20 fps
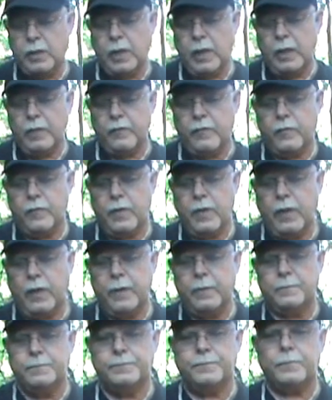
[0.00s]
a lot of
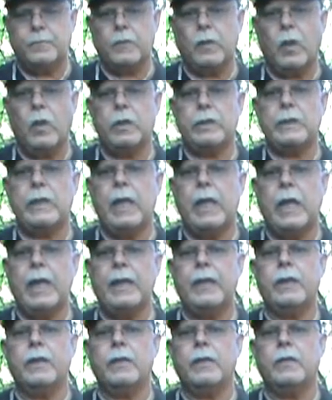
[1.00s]

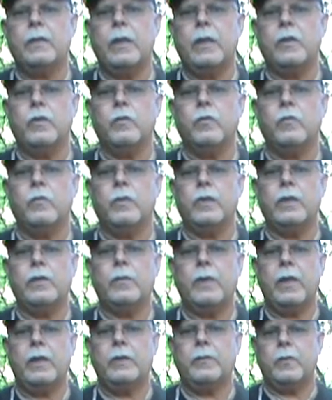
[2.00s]
online, and you read
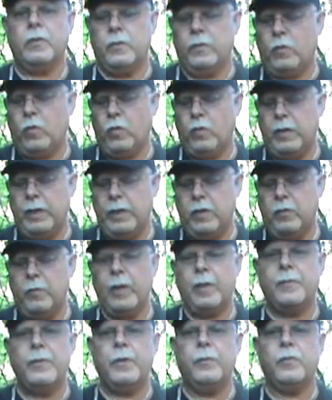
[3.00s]
about or hear
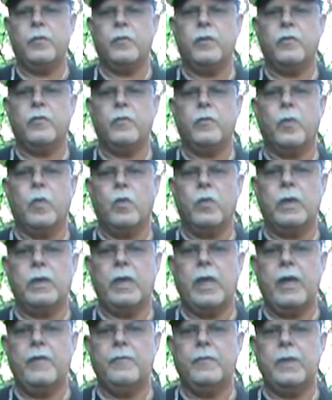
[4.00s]
about people that have broken
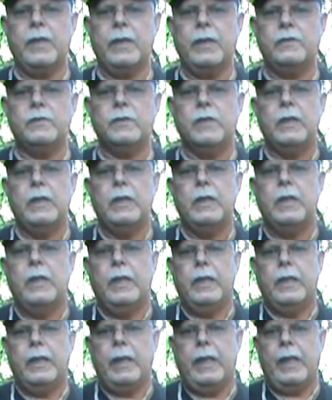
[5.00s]
knife blades,
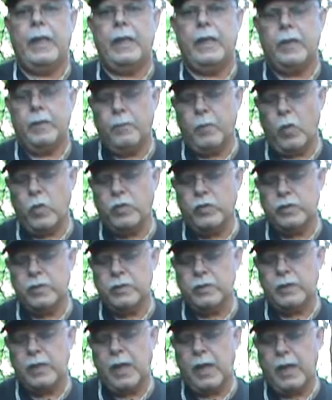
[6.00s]
and most
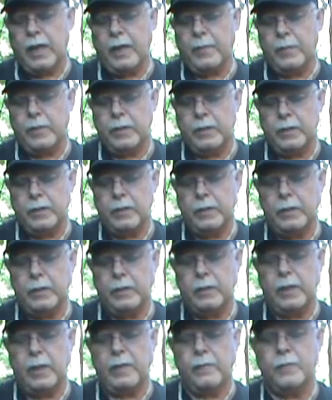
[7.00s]
of the time
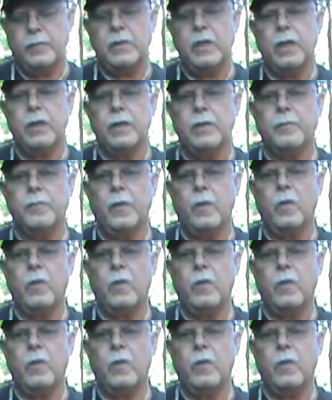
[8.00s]
they've done it